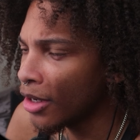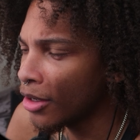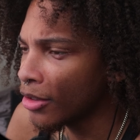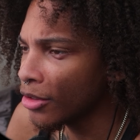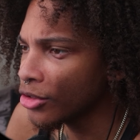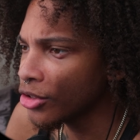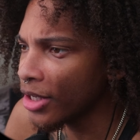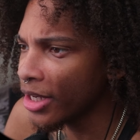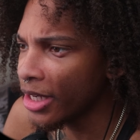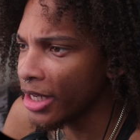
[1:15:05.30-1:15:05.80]
I'll
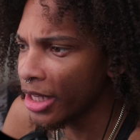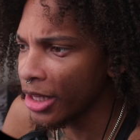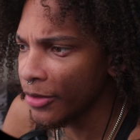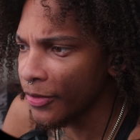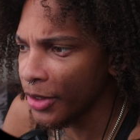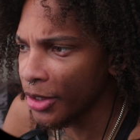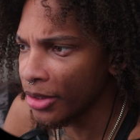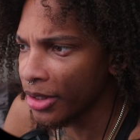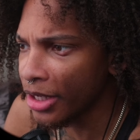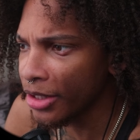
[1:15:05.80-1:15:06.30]
go try the
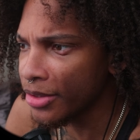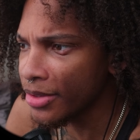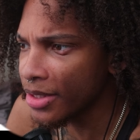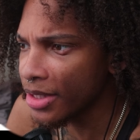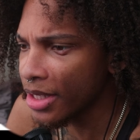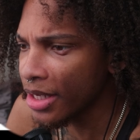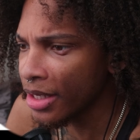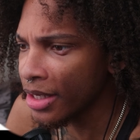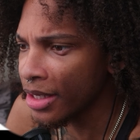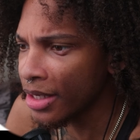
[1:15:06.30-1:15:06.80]
elevator like you
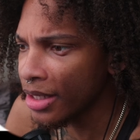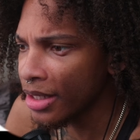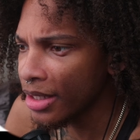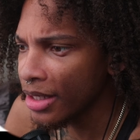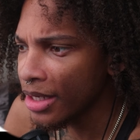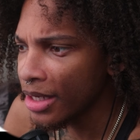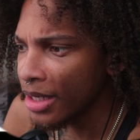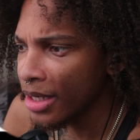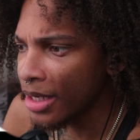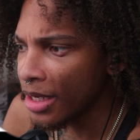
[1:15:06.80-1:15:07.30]
said.
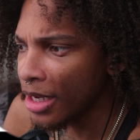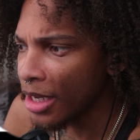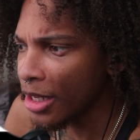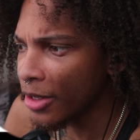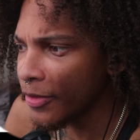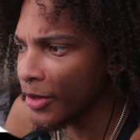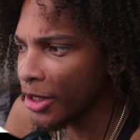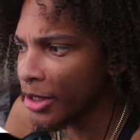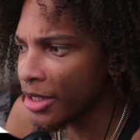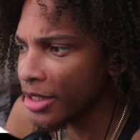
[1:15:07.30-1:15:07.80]

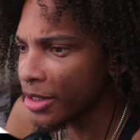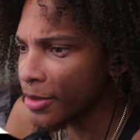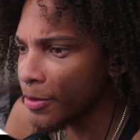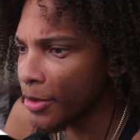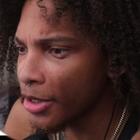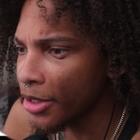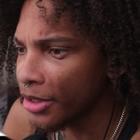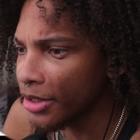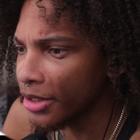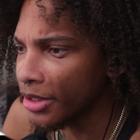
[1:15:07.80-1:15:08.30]
Elevator isn't
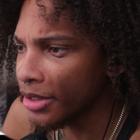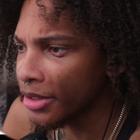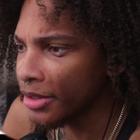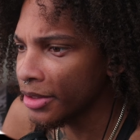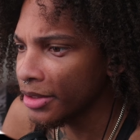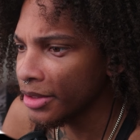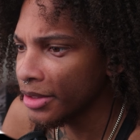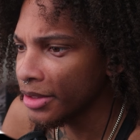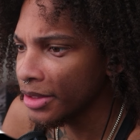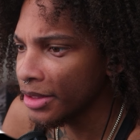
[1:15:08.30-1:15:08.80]
working.
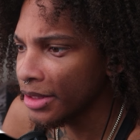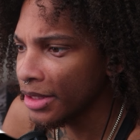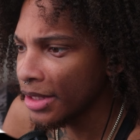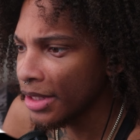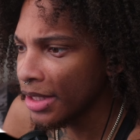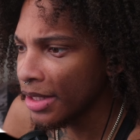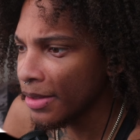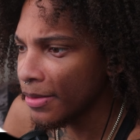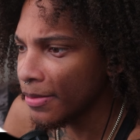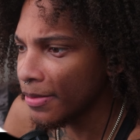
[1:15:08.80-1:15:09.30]

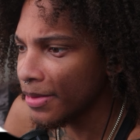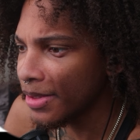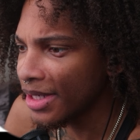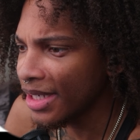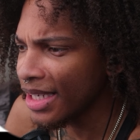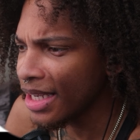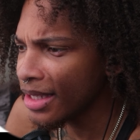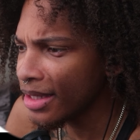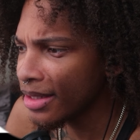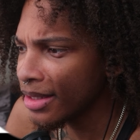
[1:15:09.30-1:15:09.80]

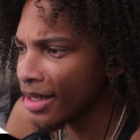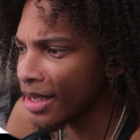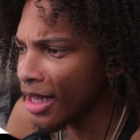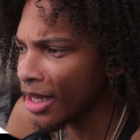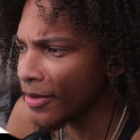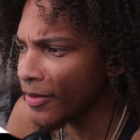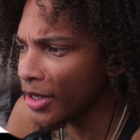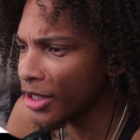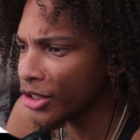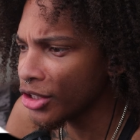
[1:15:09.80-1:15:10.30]
What? The
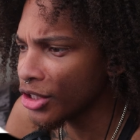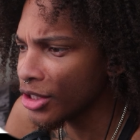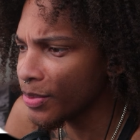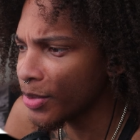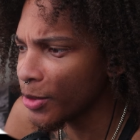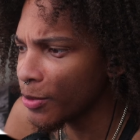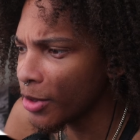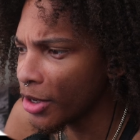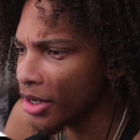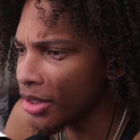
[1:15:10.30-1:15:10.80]
elevator should
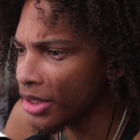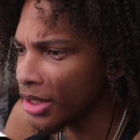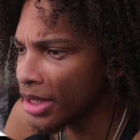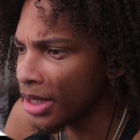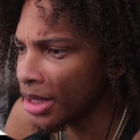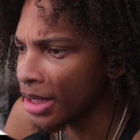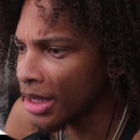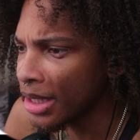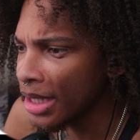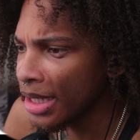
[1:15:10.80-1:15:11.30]
be
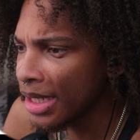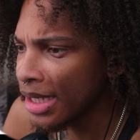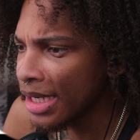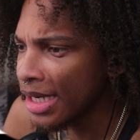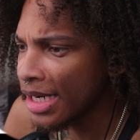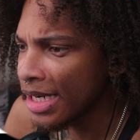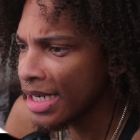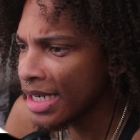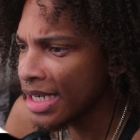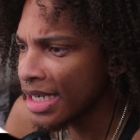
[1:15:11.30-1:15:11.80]
working.
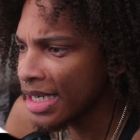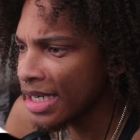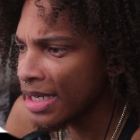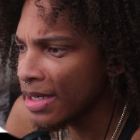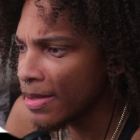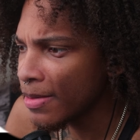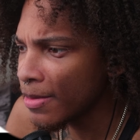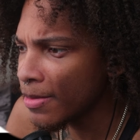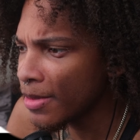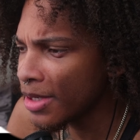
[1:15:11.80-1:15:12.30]

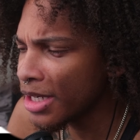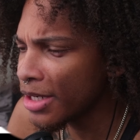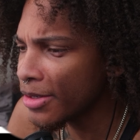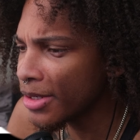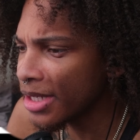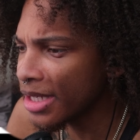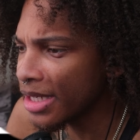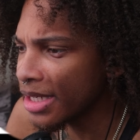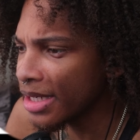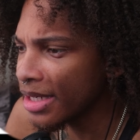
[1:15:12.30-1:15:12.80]
Well
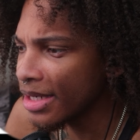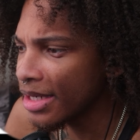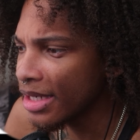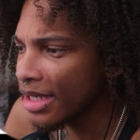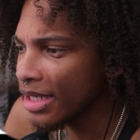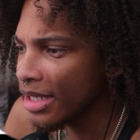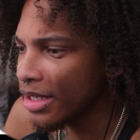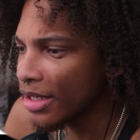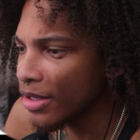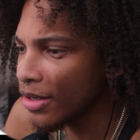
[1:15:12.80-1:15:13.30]
then,
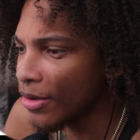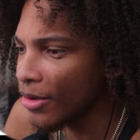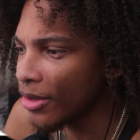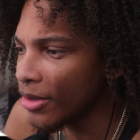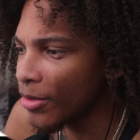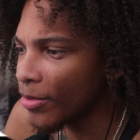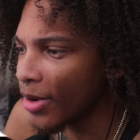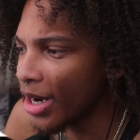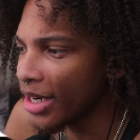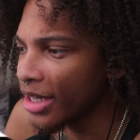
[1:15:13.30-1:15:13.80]
go to
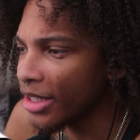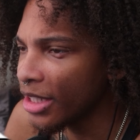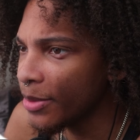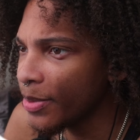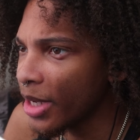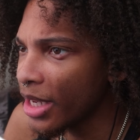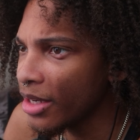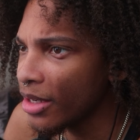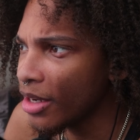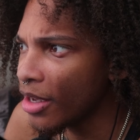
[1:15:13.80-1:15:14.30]
the right and keep
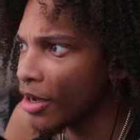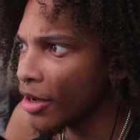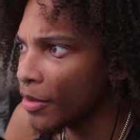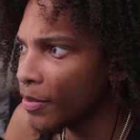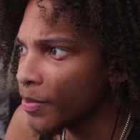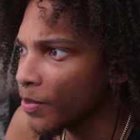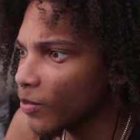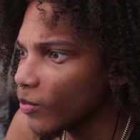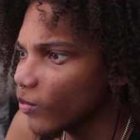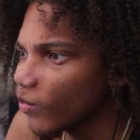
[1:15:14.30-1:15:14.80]
heading up.
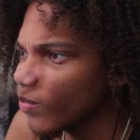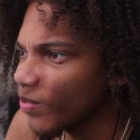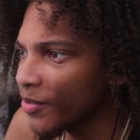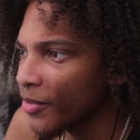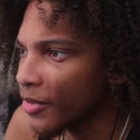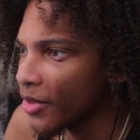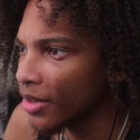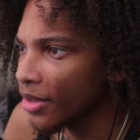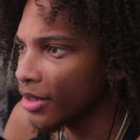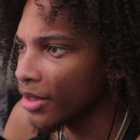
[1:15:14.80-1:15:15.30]

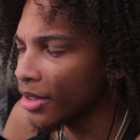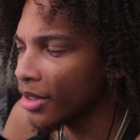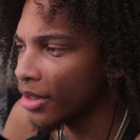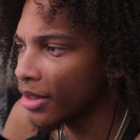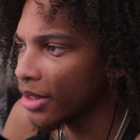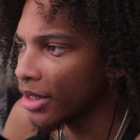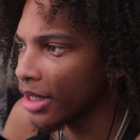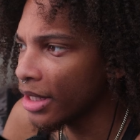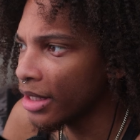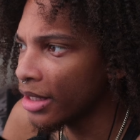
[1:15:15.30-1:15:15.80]

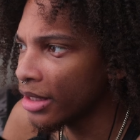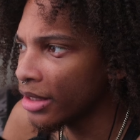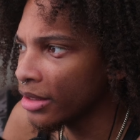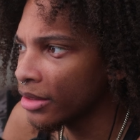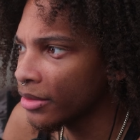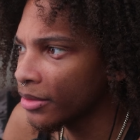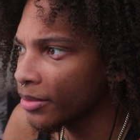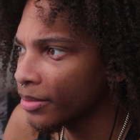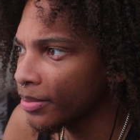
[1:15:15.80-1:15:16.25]
Okay.